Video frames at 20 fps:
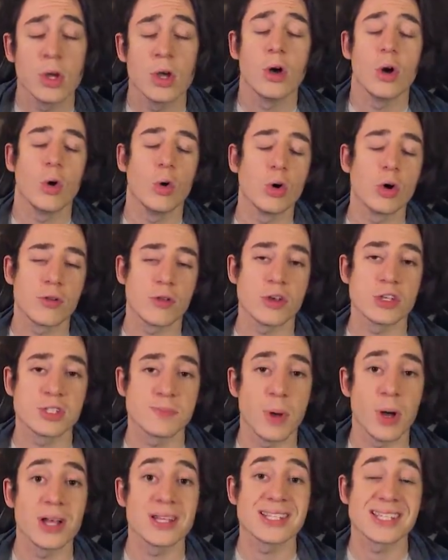All of those
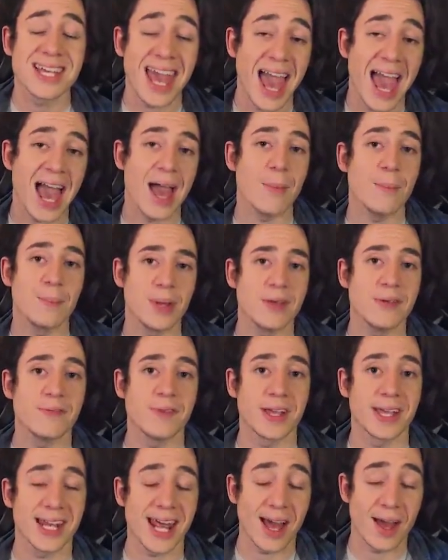spots can be
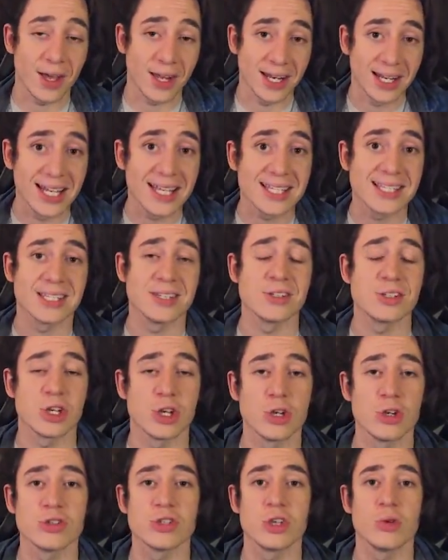figured out and listened to,
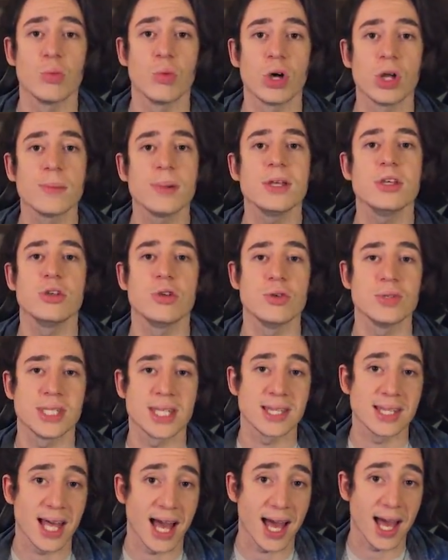so you want to be using
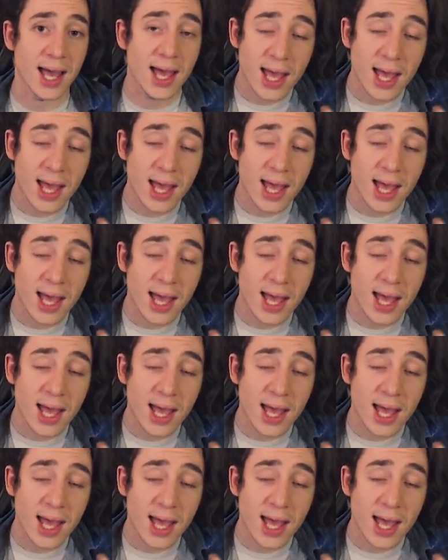that